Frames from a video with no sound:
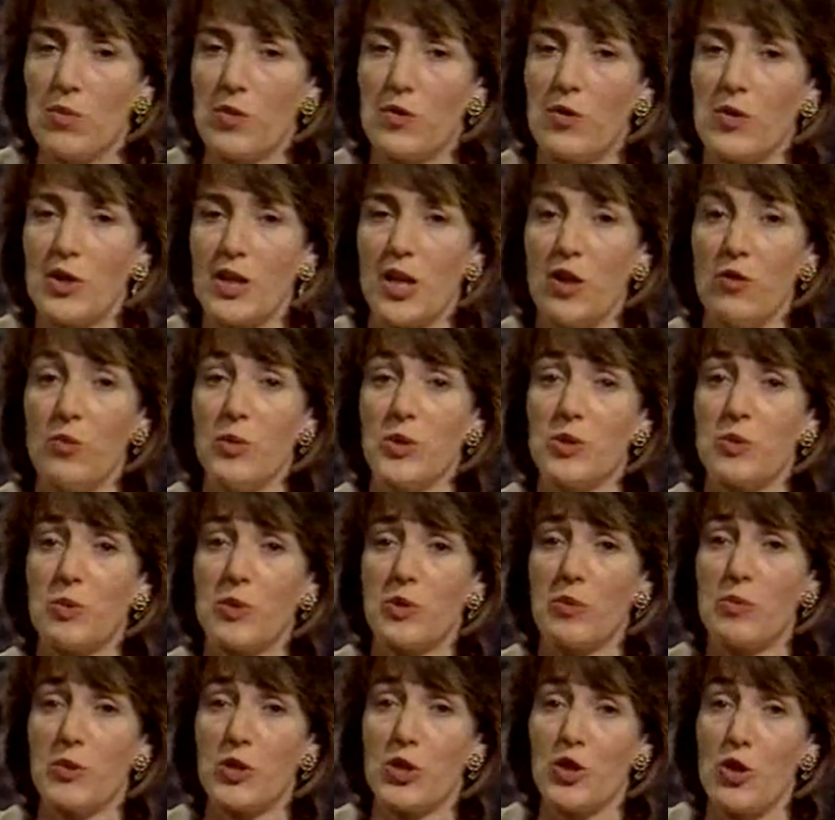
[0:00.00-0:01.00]
But for a
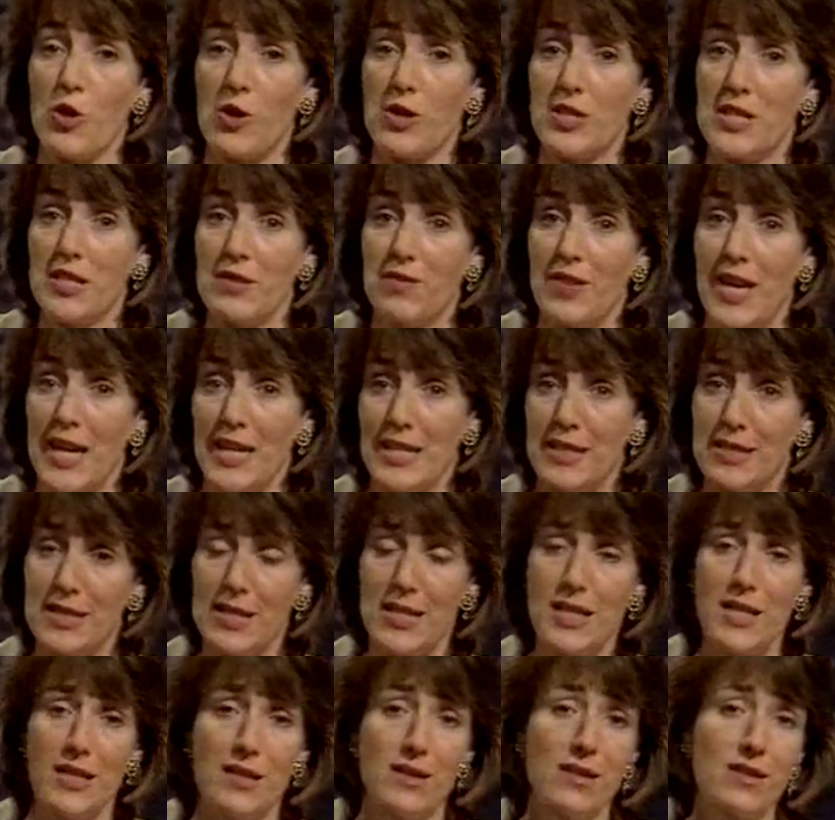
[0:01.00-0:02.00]
government with a majority of
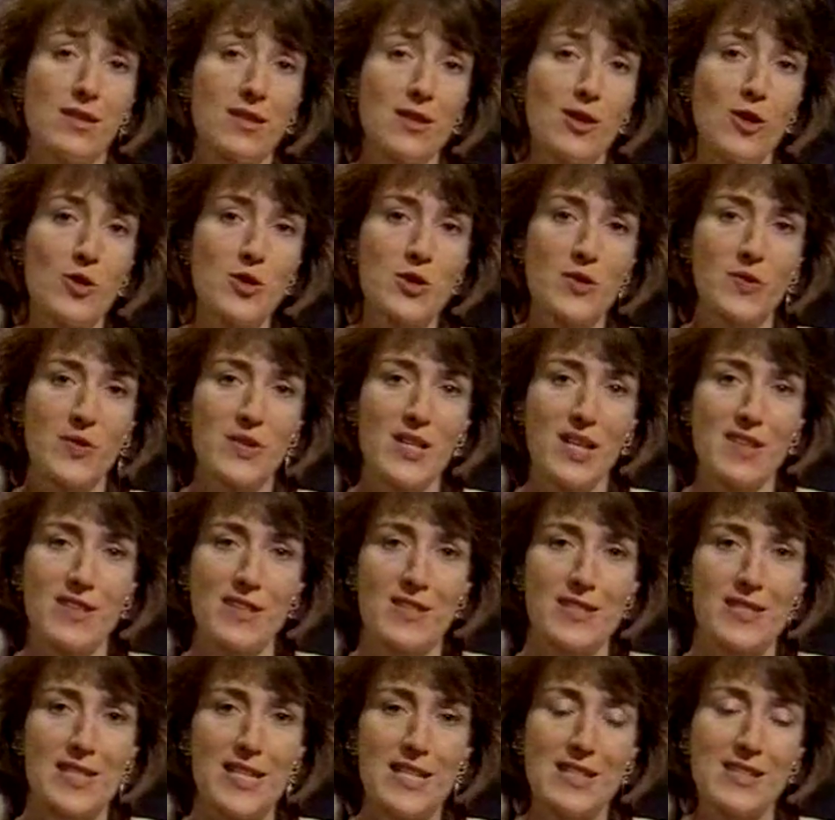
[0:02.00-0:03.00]
18, the loss of
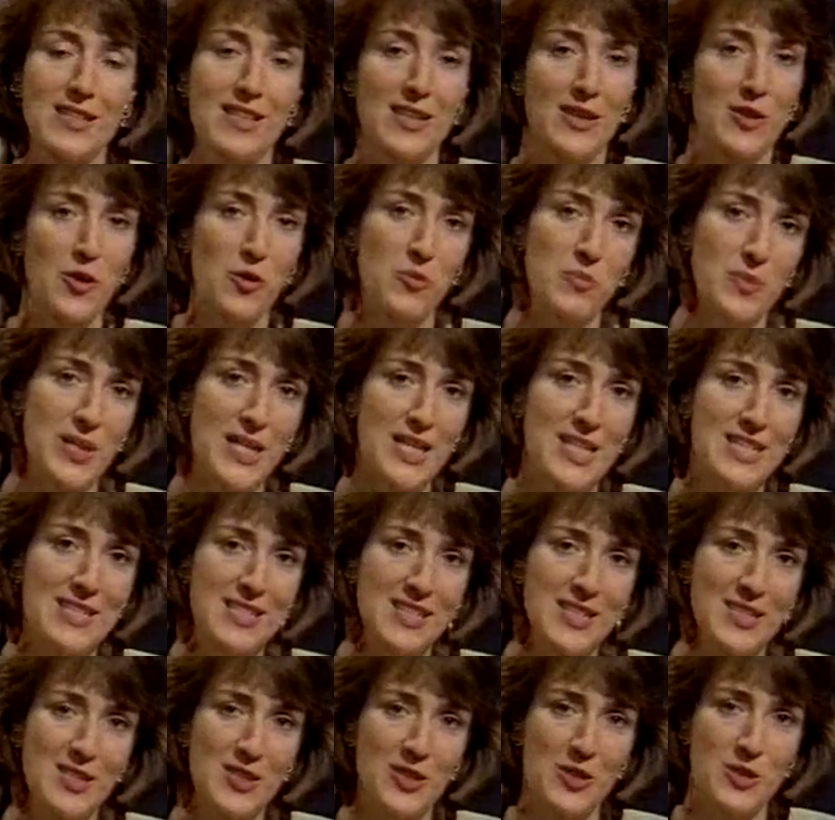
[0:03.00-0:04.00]
another seat cannot be
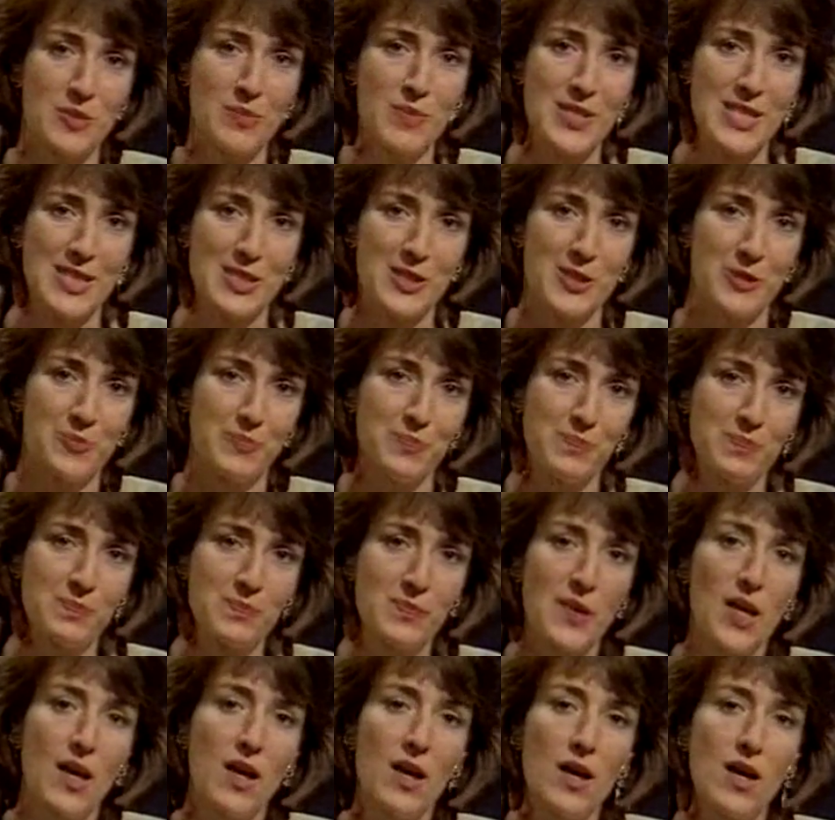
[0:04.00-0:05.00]
easily dismissed.
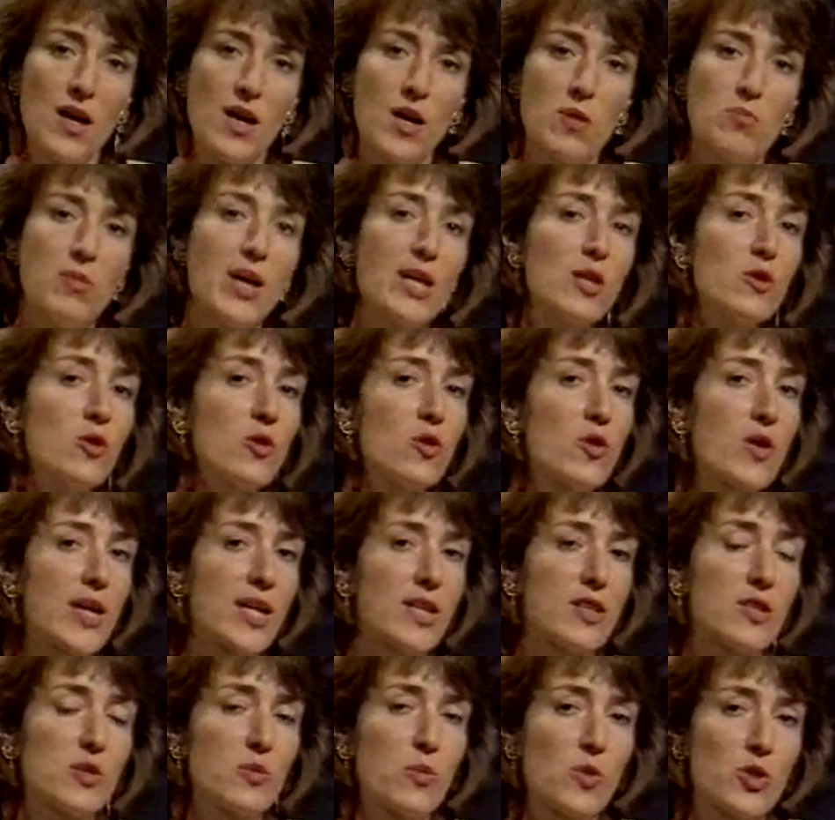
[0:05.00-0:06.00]
Michael
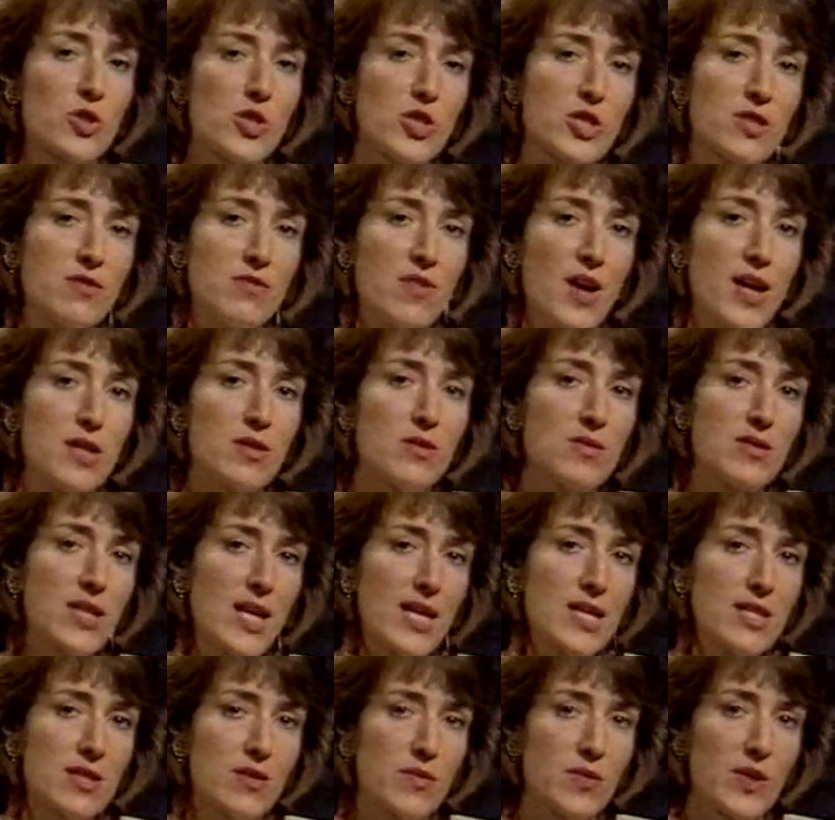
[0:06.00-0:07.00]
Crick has watched the final
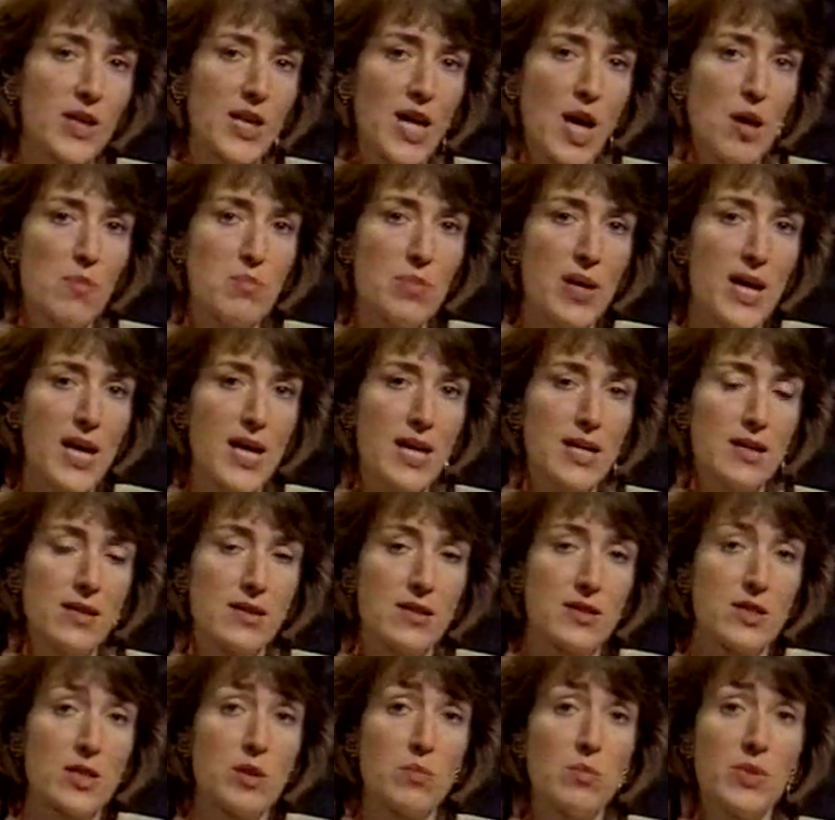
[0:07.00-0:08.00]
days of the
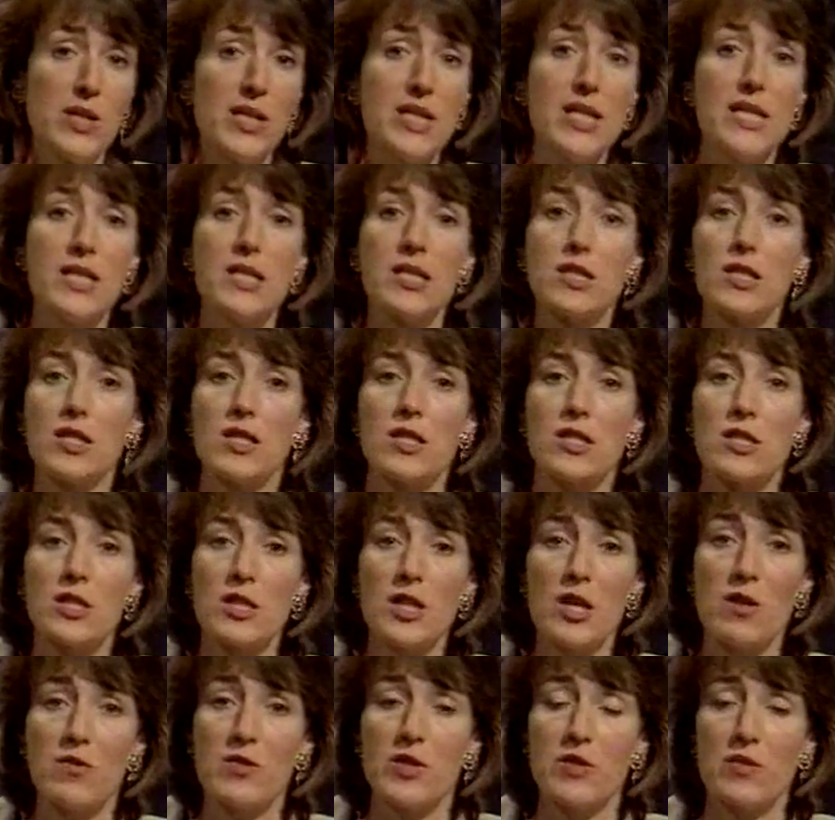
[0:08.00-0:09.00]
campaign as the beleaguered
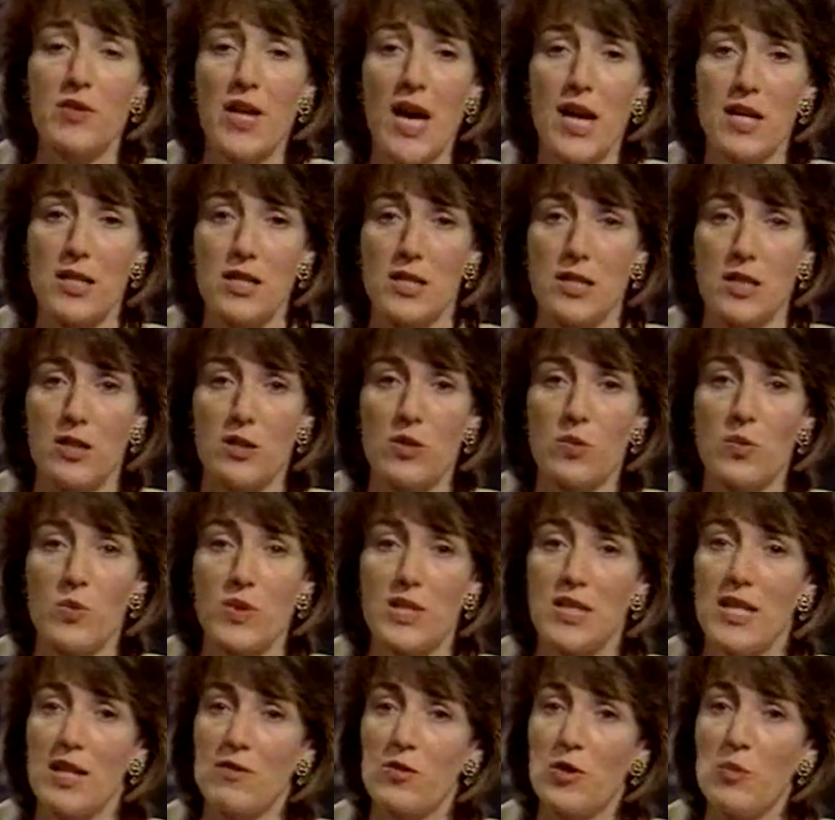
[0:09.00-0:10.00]
Conservative candidate
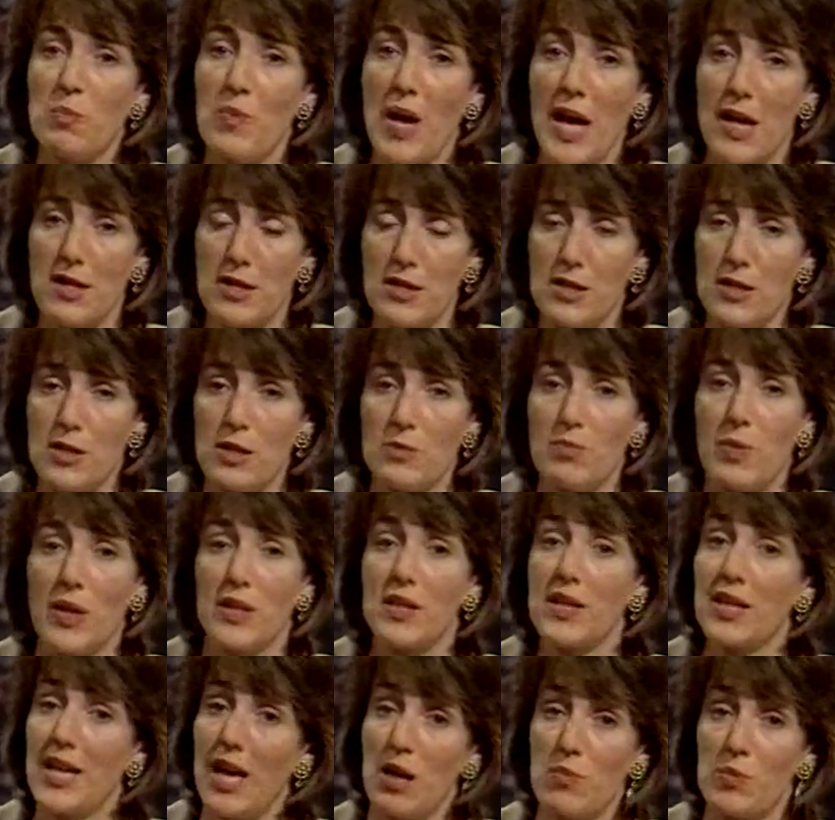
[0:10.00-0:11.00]
was left abandoned
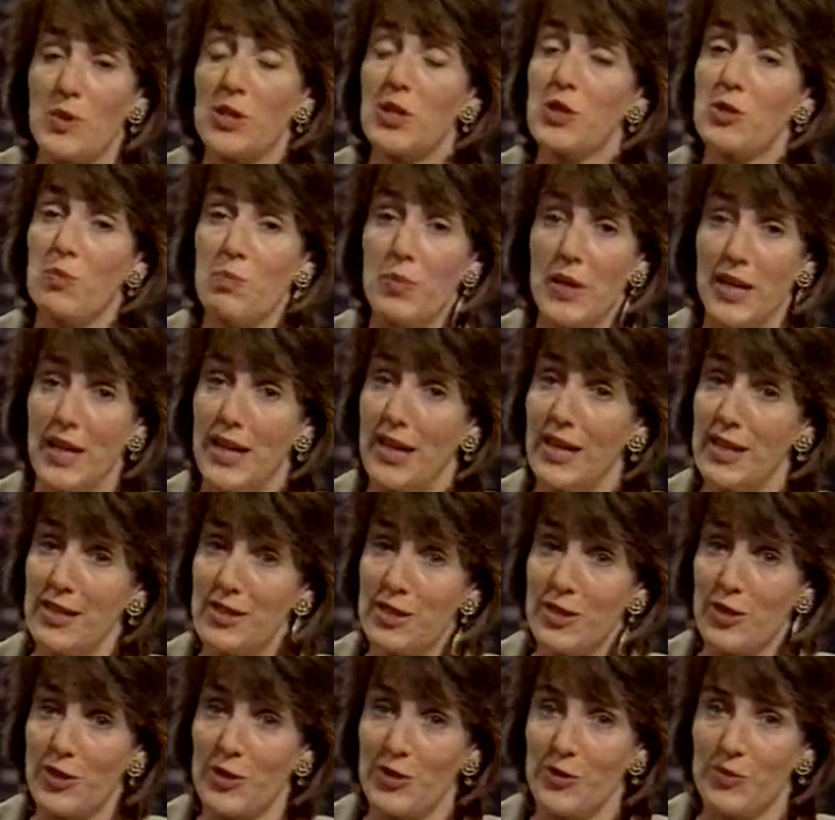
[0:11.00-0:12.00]
by the Cabinet big
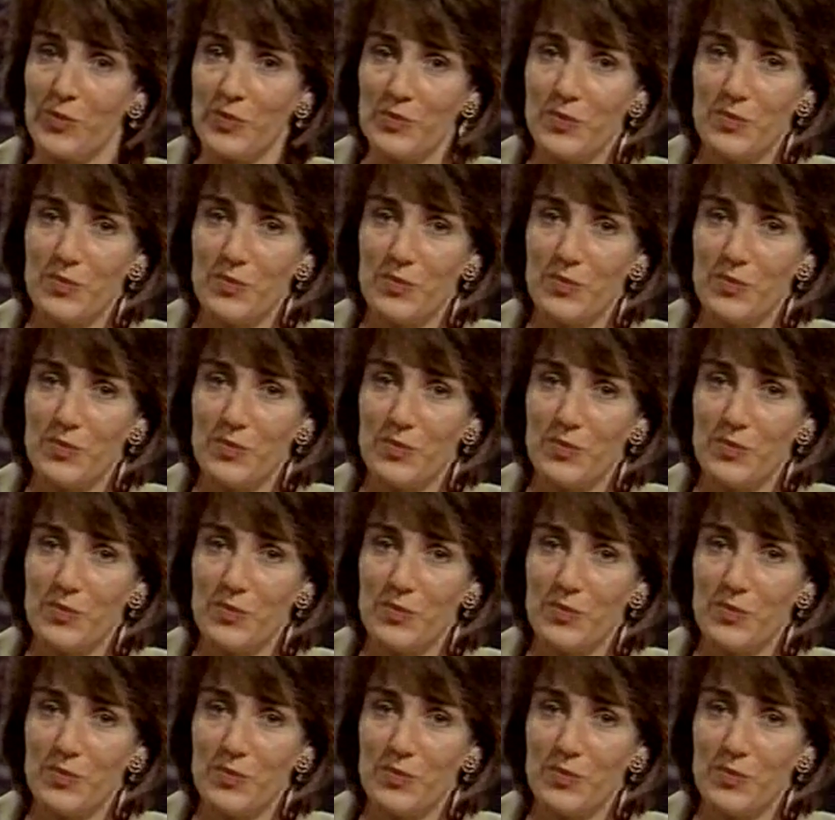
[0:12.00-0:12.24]
hitters.